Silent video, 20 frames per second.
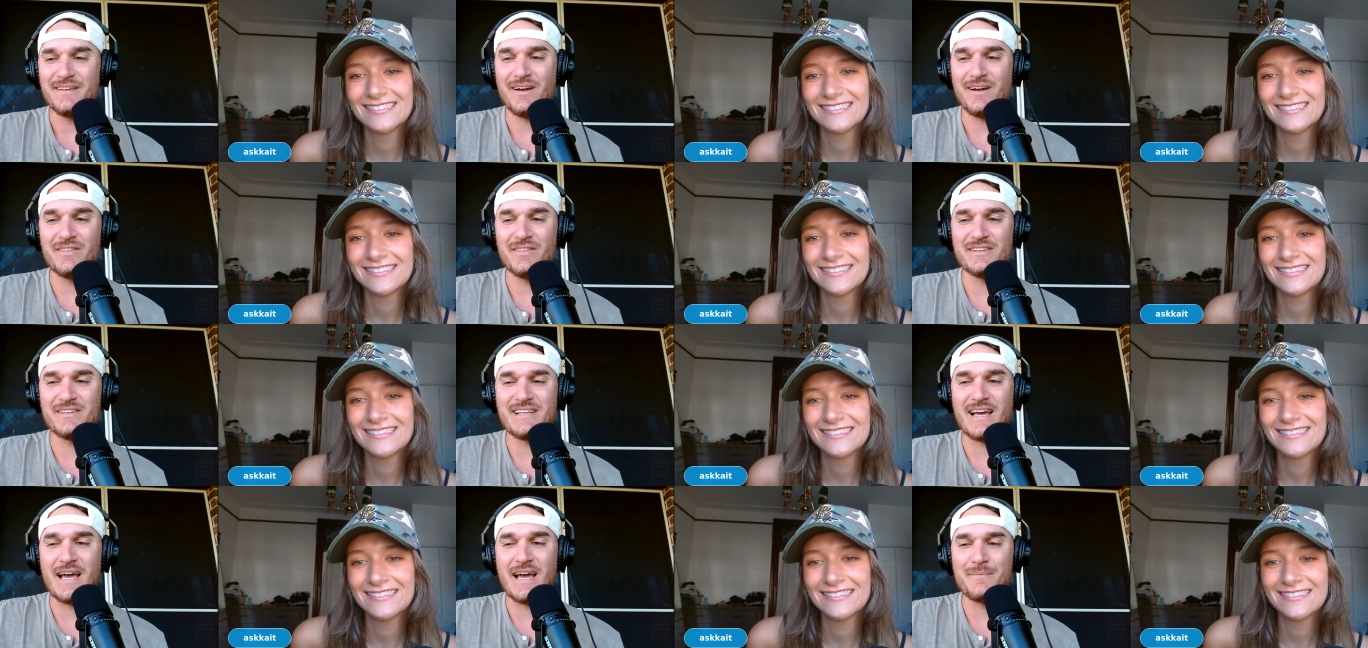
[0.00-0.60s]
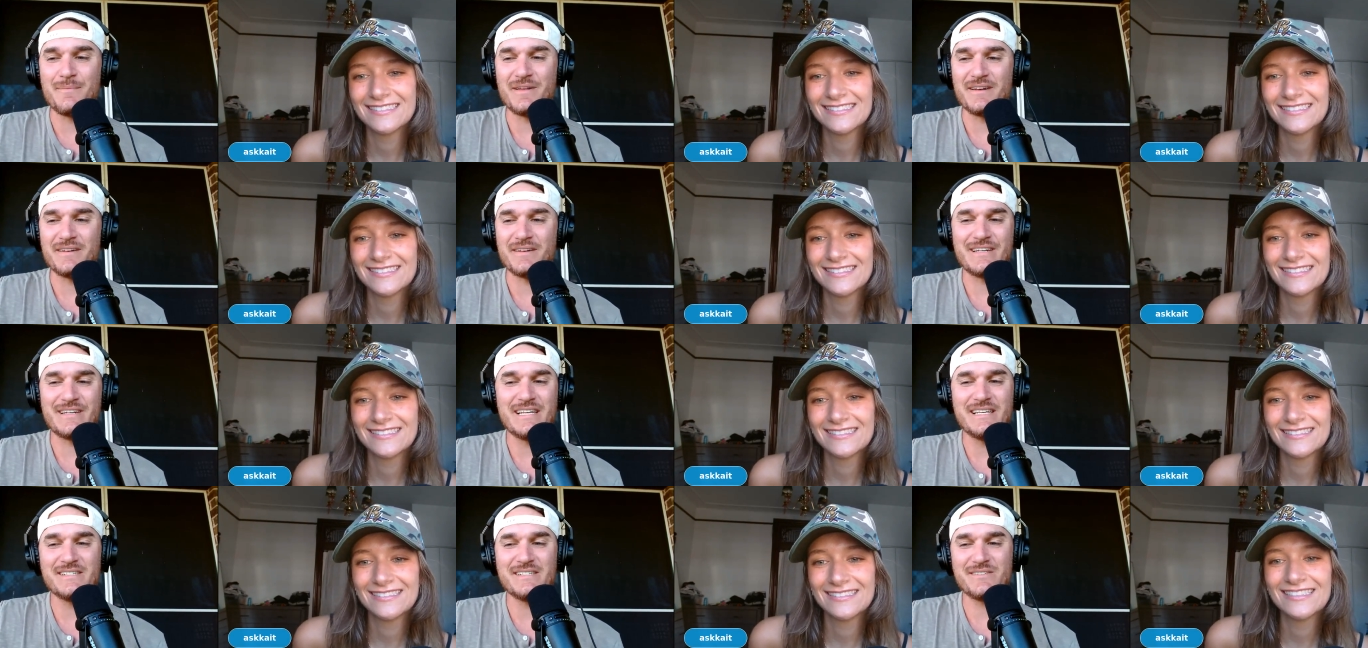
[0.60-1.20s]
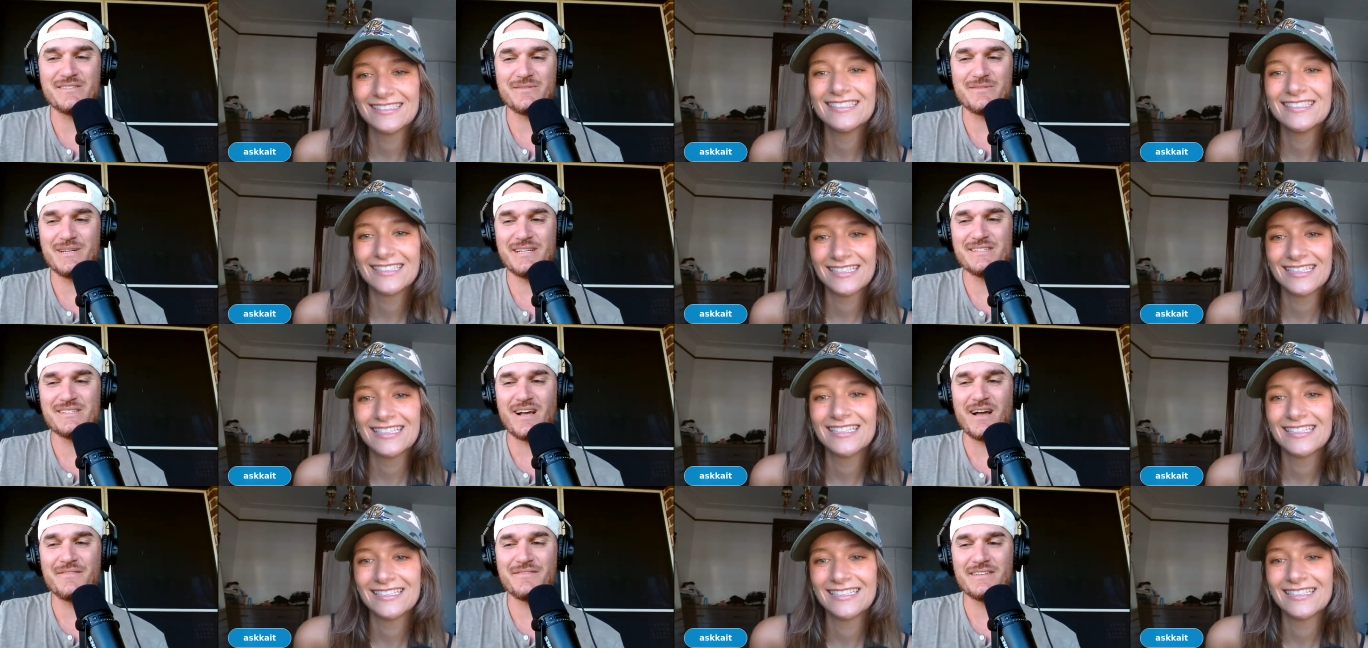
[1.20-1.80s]
Speaker 1: on the diamond. When he's when
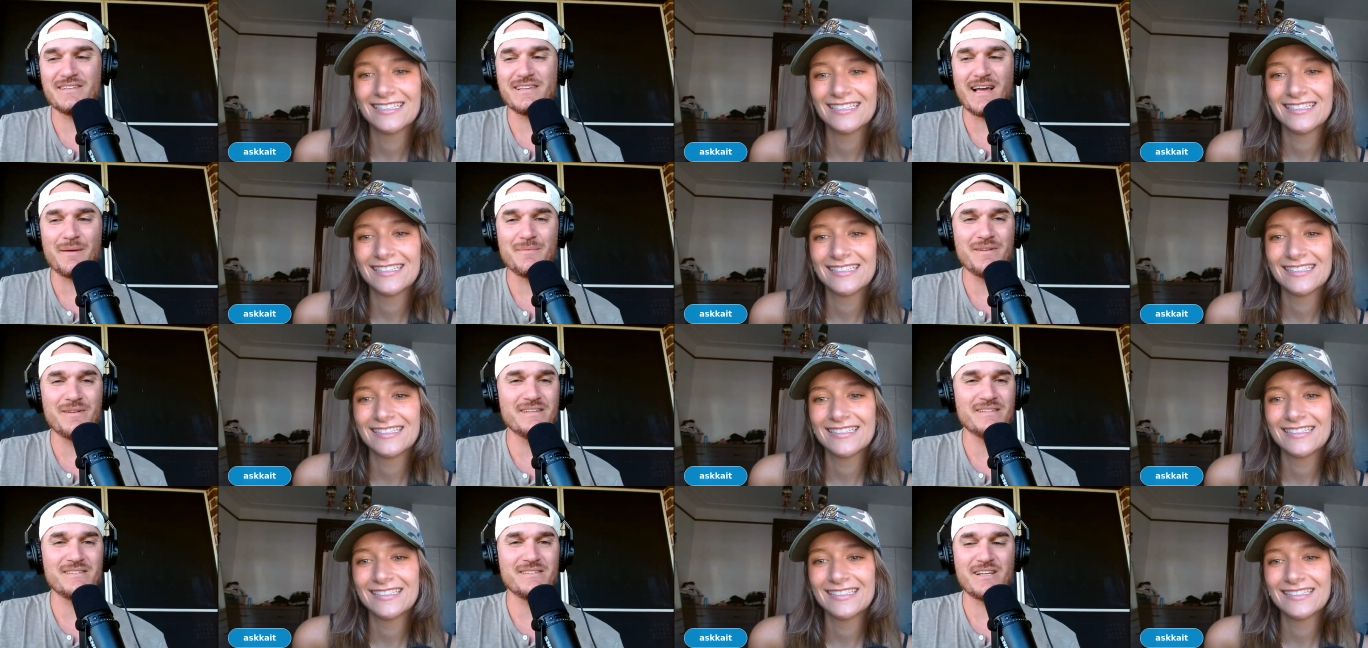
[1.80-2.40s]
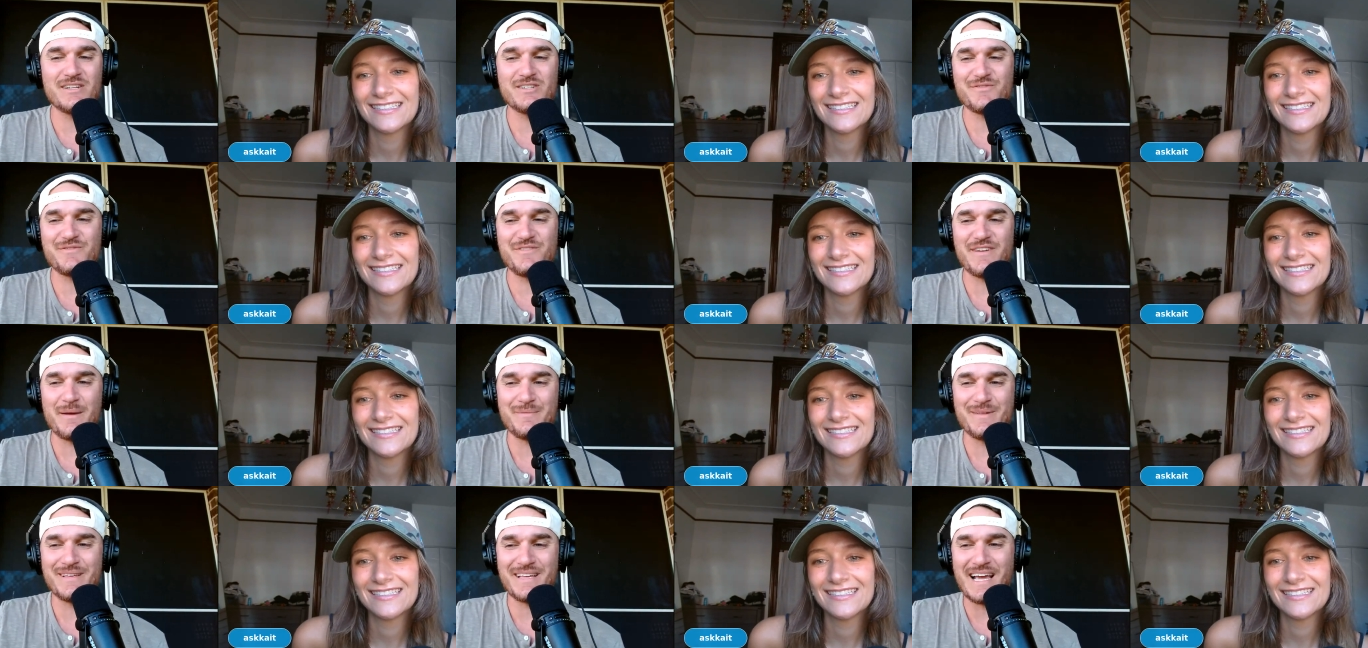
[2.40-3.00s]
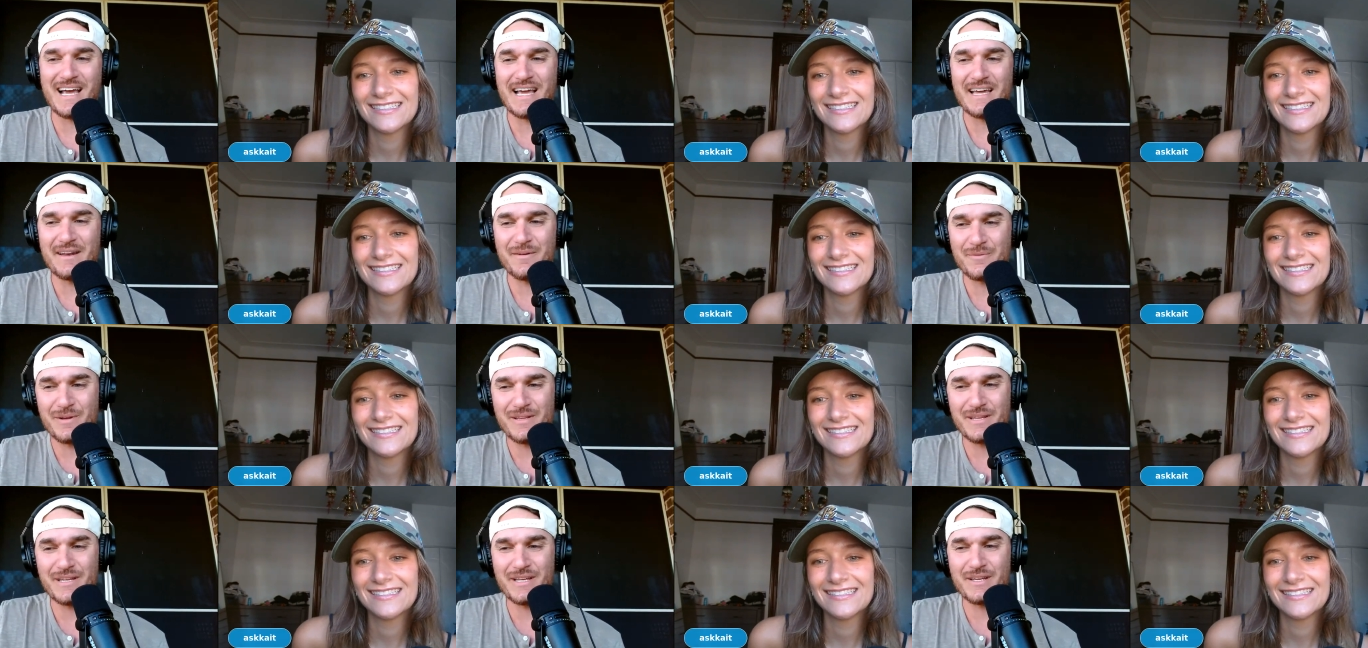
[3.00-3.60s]
he's off the diamond, he's such a family guy and
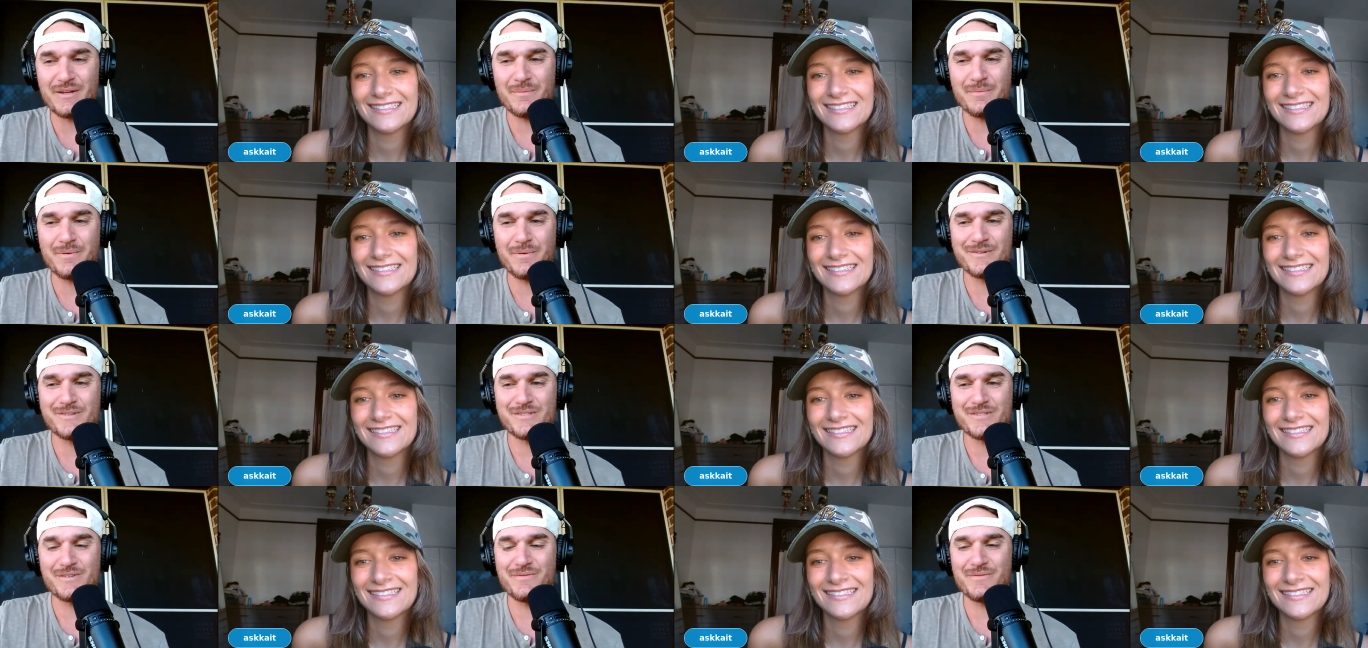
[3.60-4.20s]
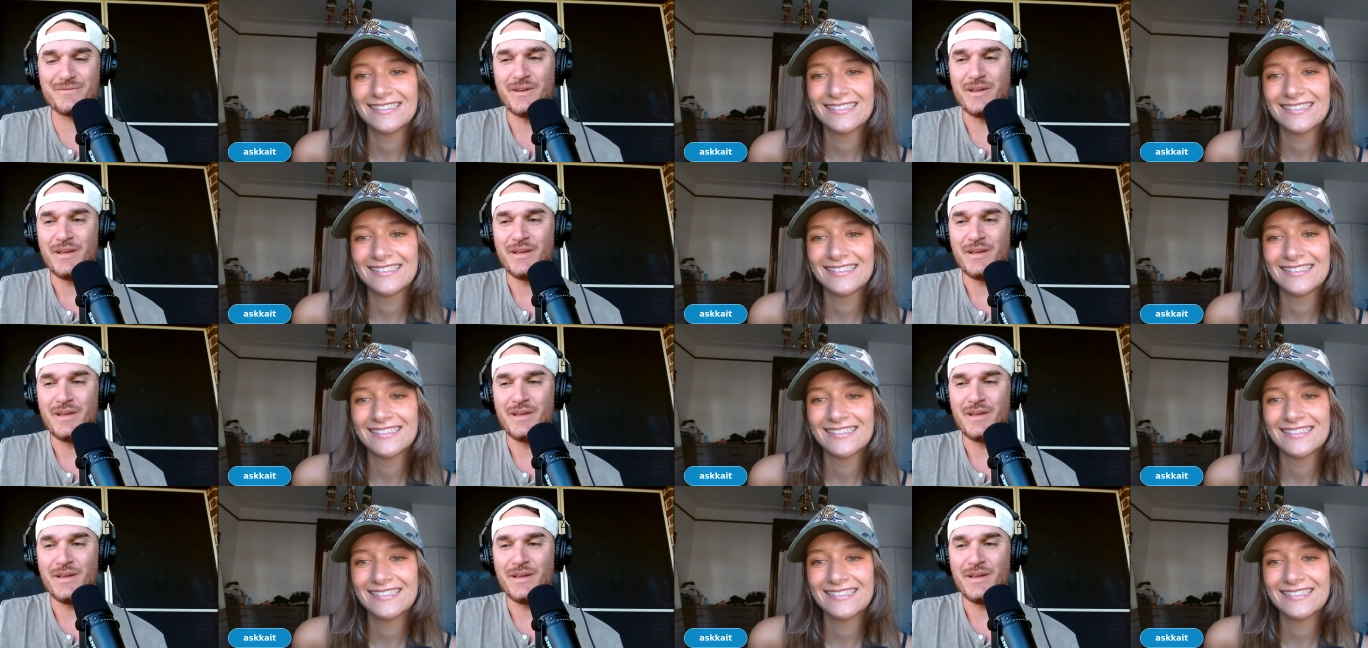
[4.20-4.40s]
really good person